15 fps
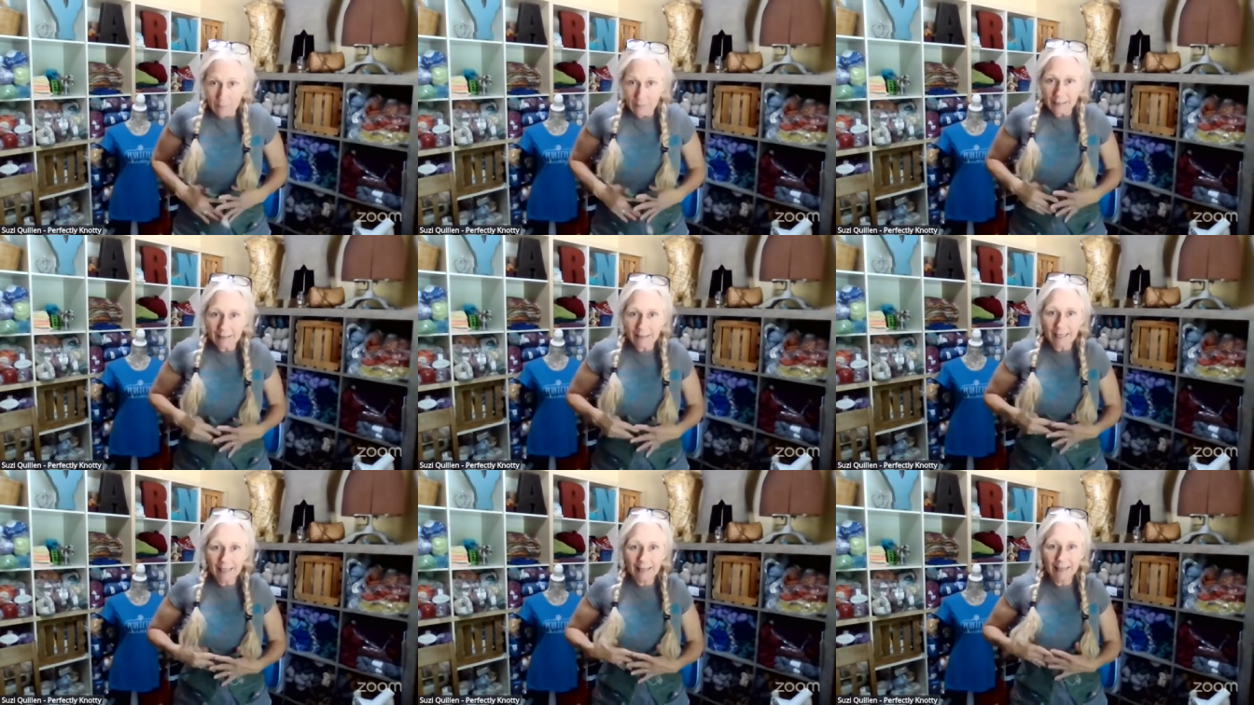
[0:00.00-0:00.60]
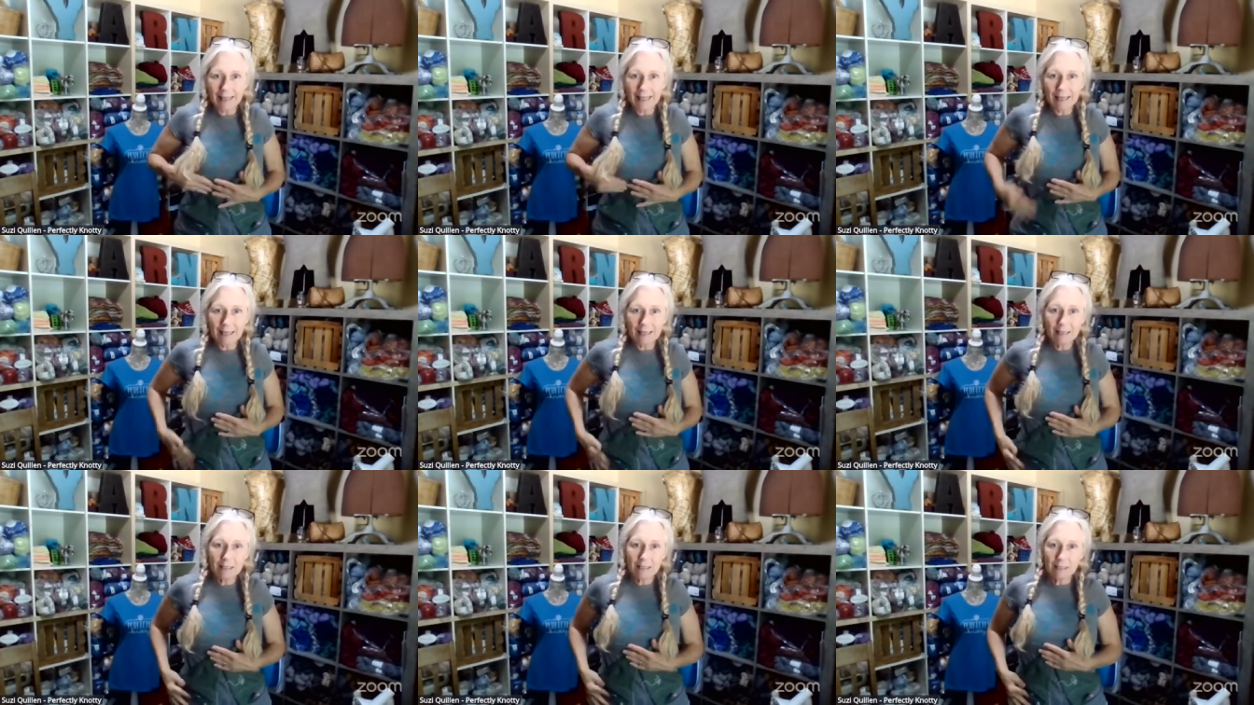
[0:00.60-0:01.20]
like
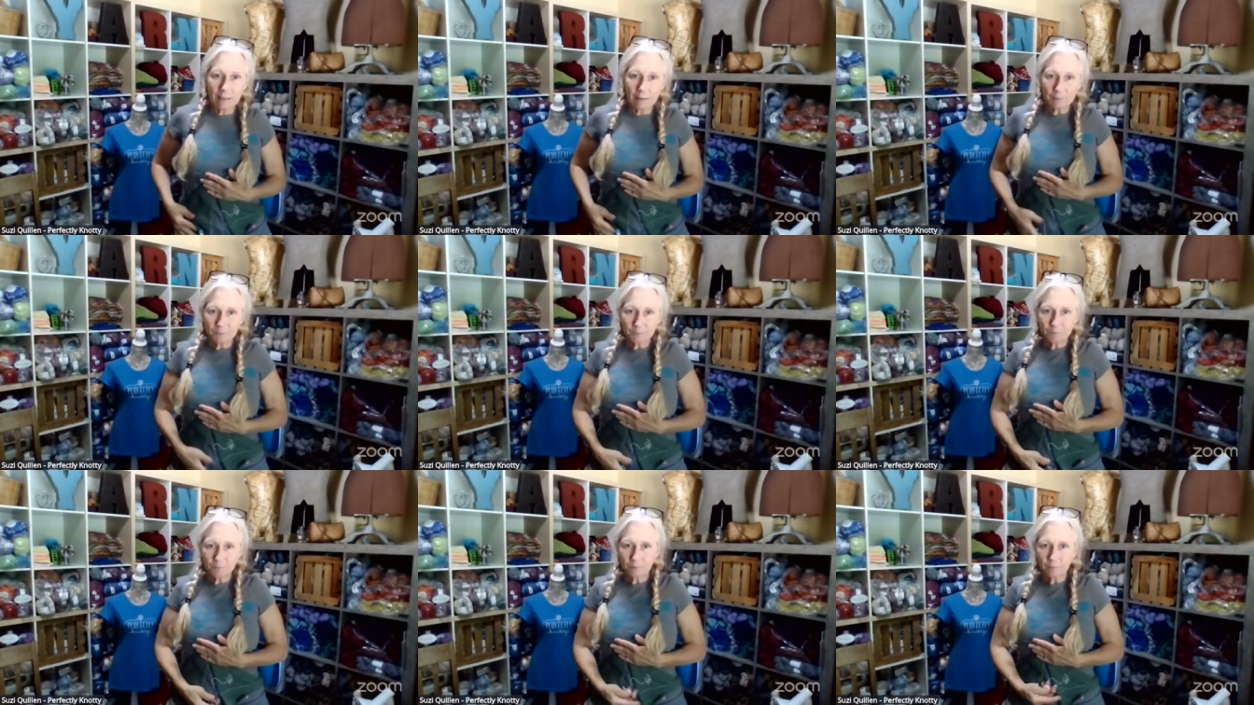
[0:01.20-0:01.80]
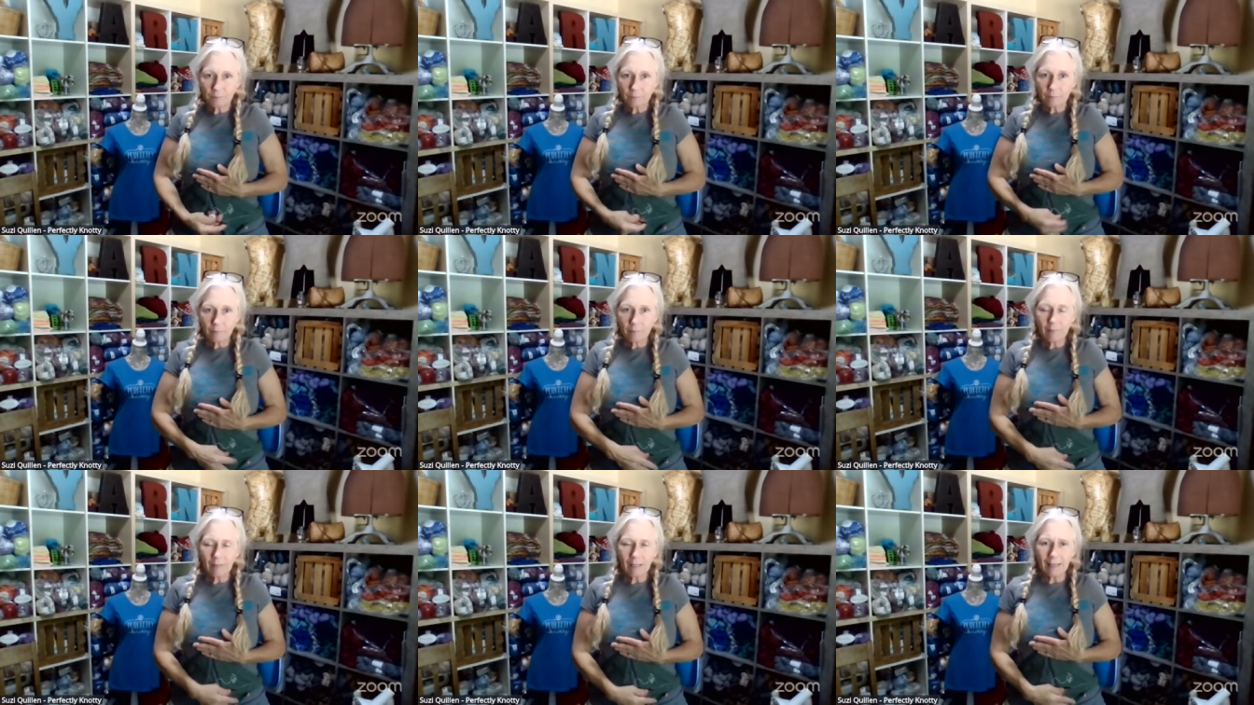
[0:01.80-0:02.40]
this.
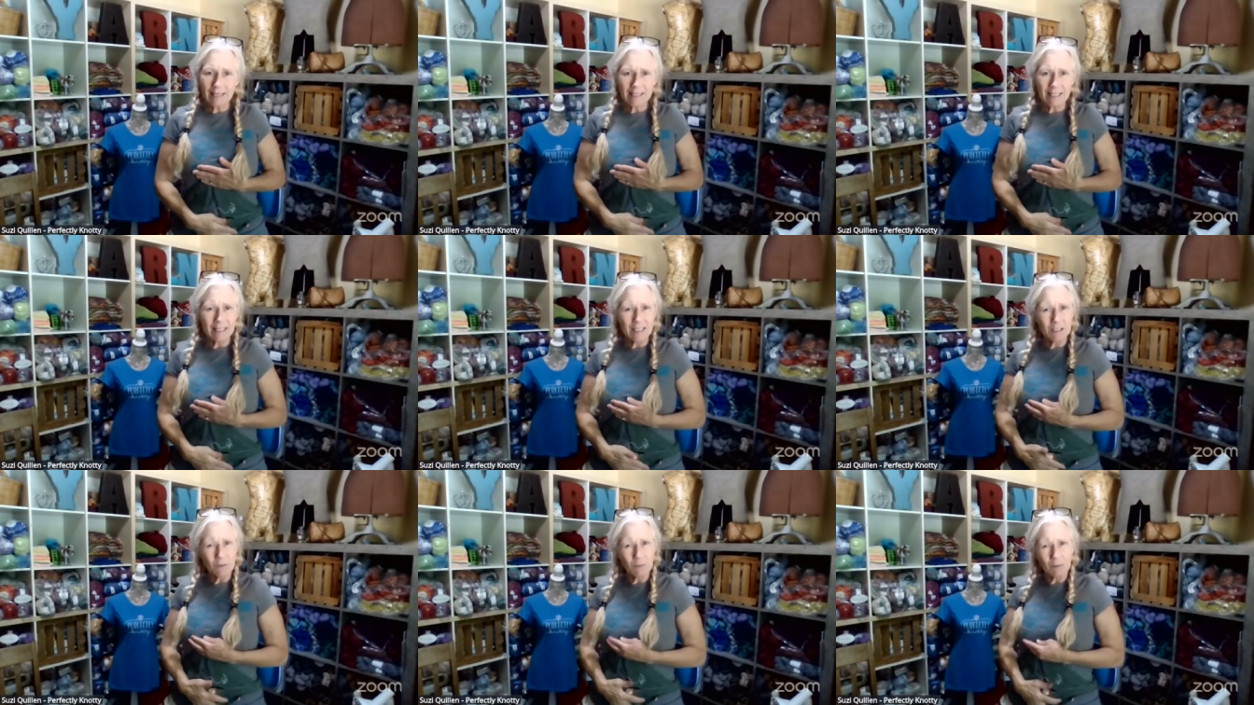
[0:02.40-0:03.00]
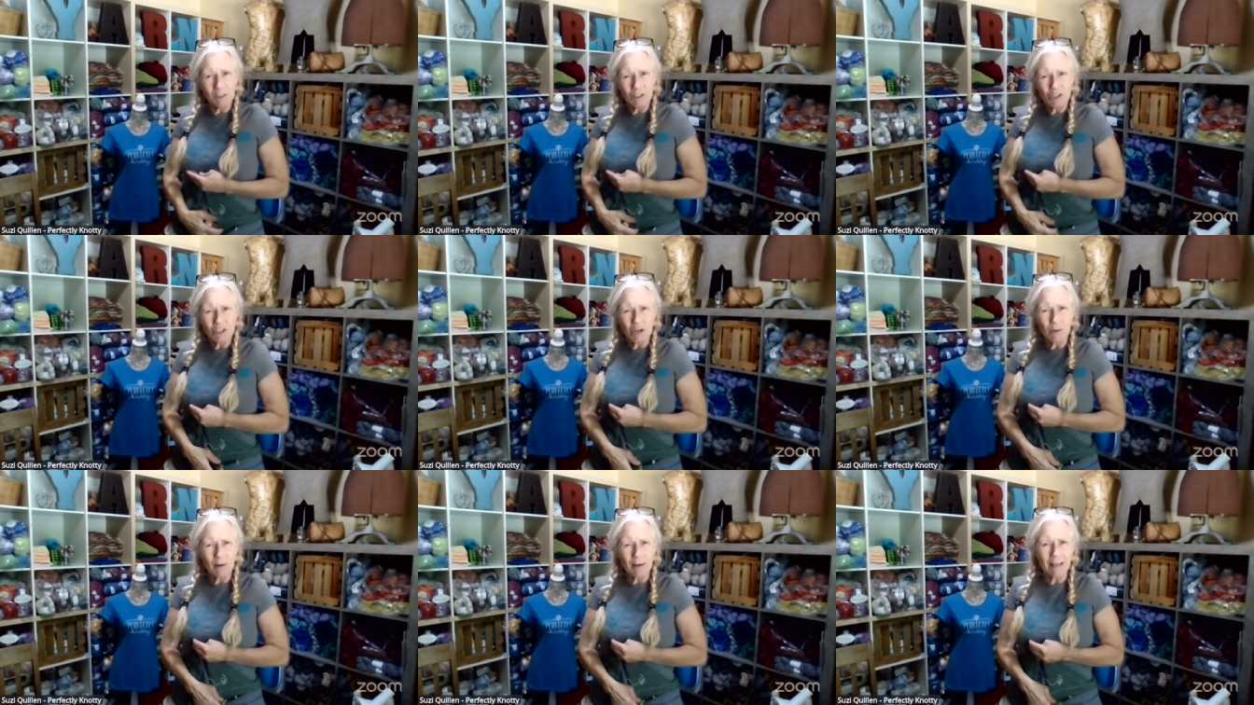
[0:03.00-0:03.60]
I guess it doesn't really
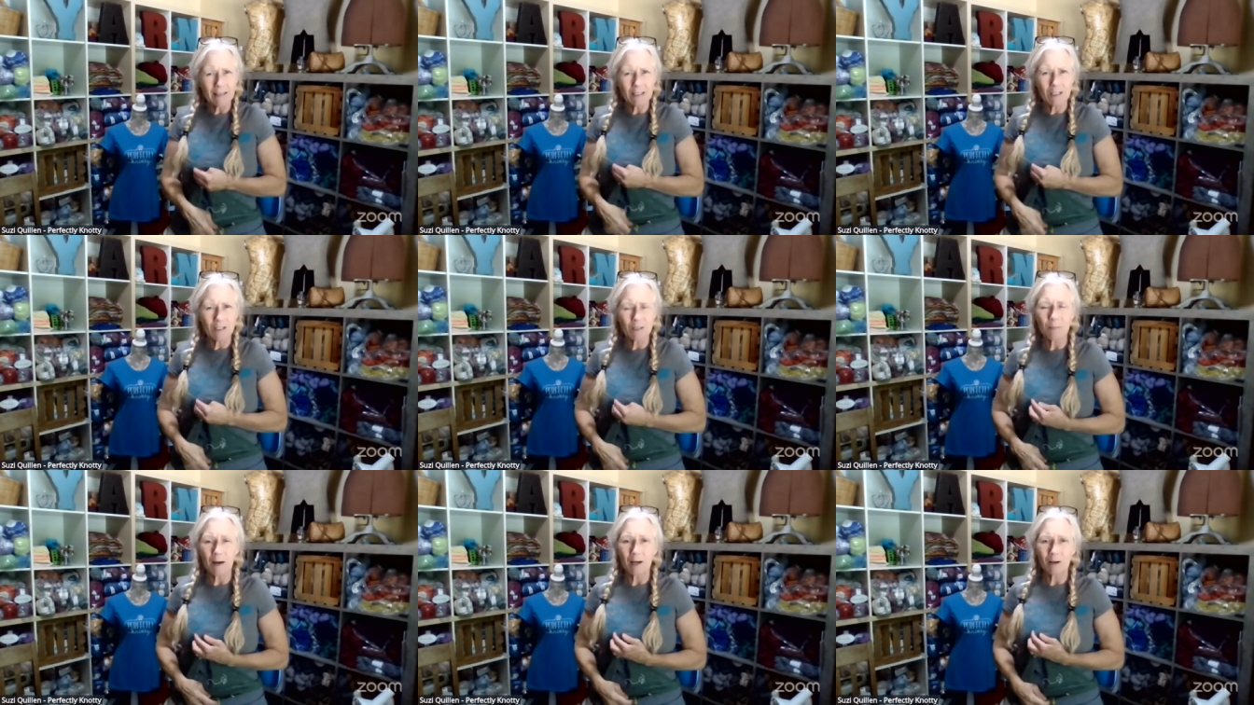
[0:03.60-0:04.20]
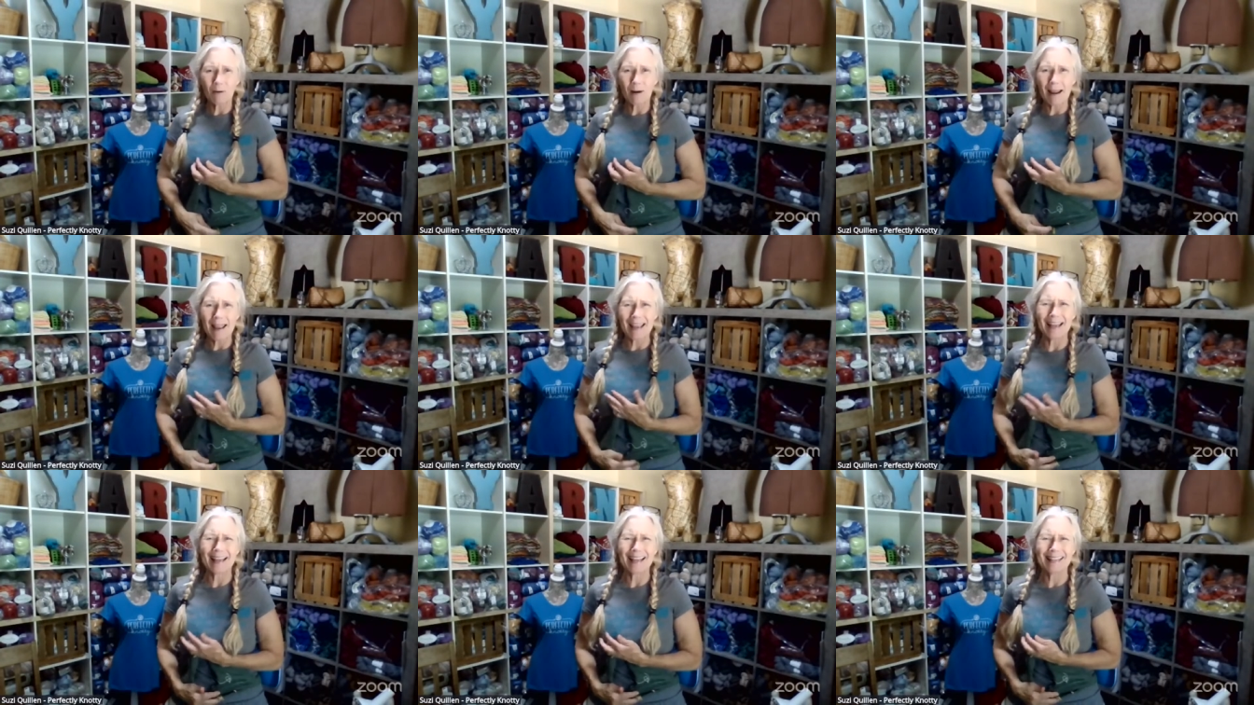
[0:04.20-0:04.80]
show against my
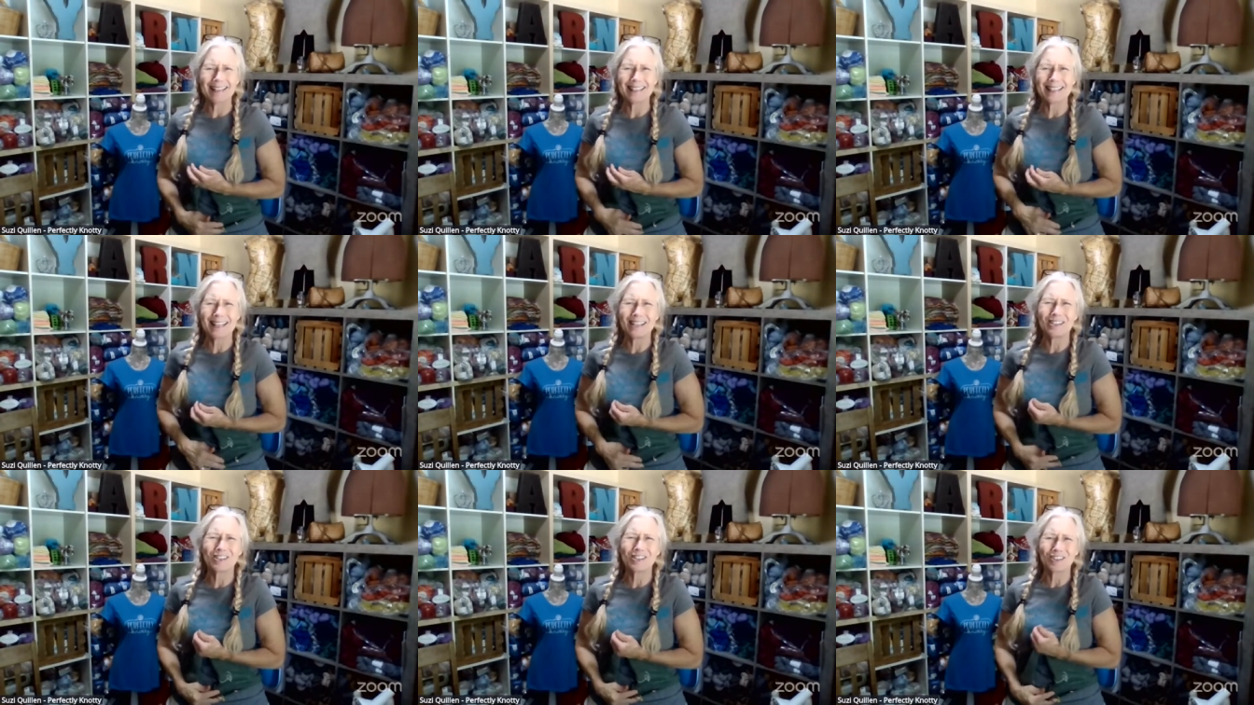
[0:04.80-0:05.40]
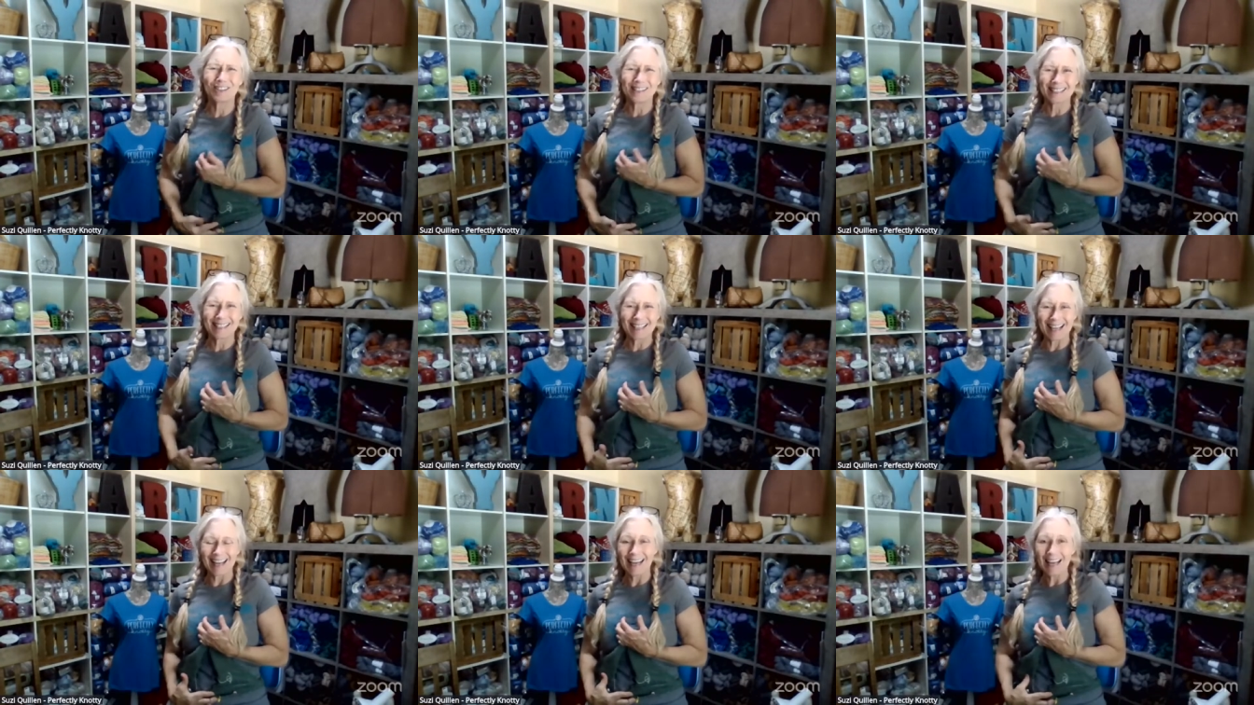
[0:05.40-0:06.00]
gray t-shirt
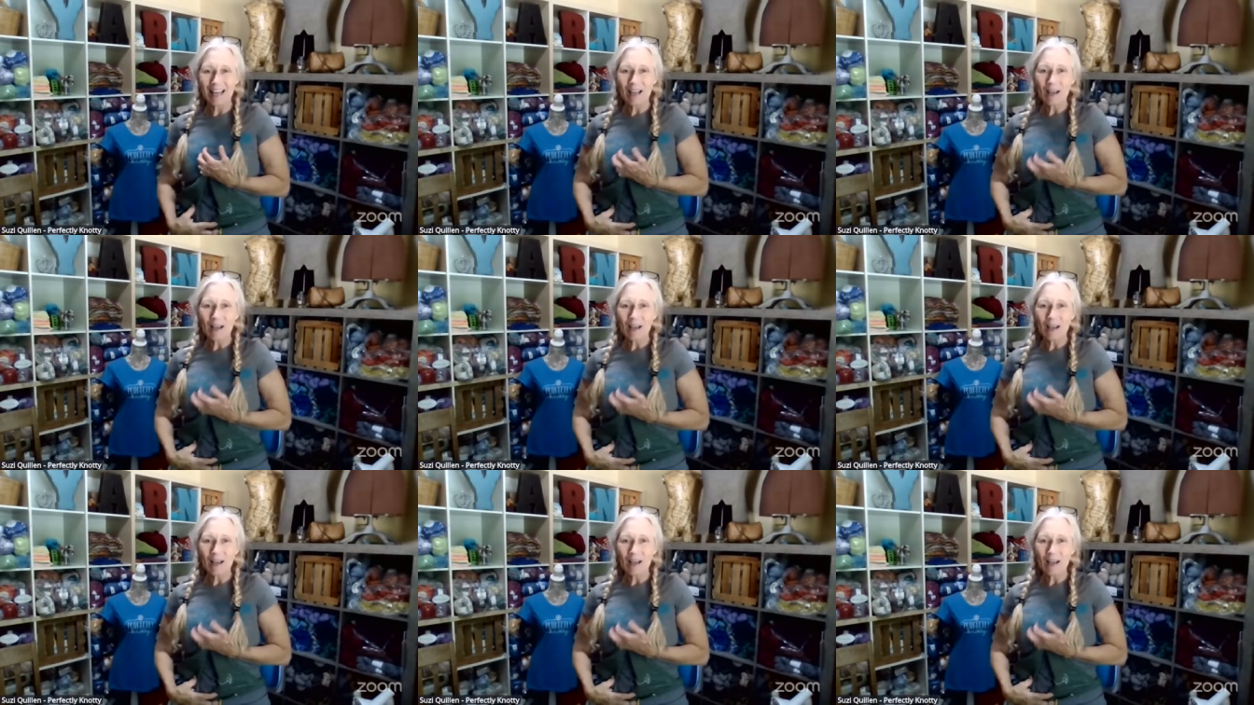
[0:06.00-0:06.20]
today,